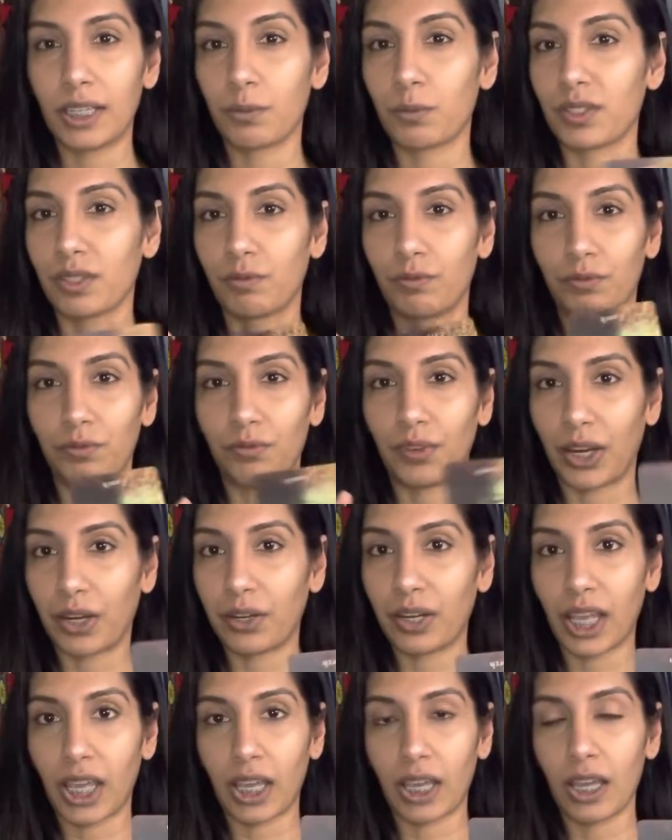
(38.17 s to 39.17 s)
It was a
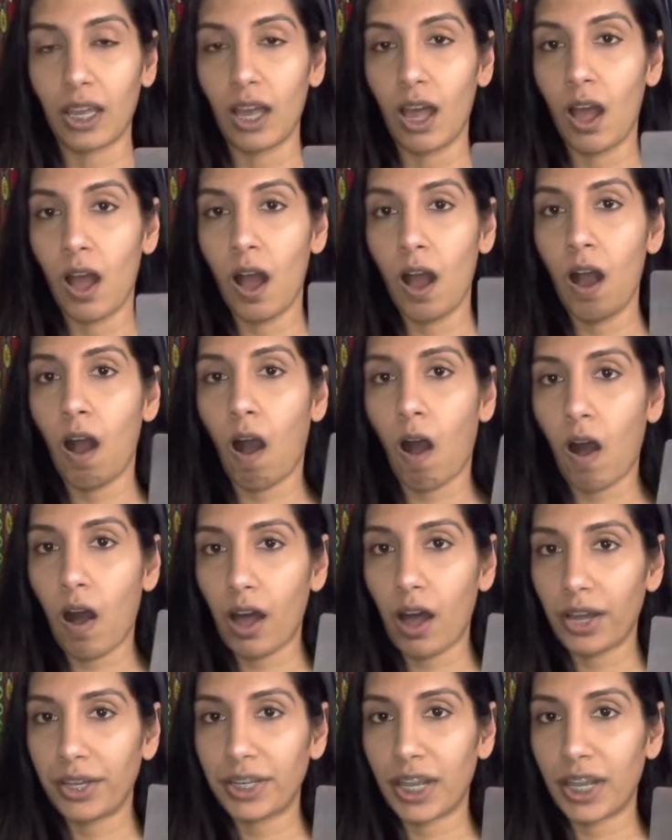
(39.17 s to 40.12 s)
very odd,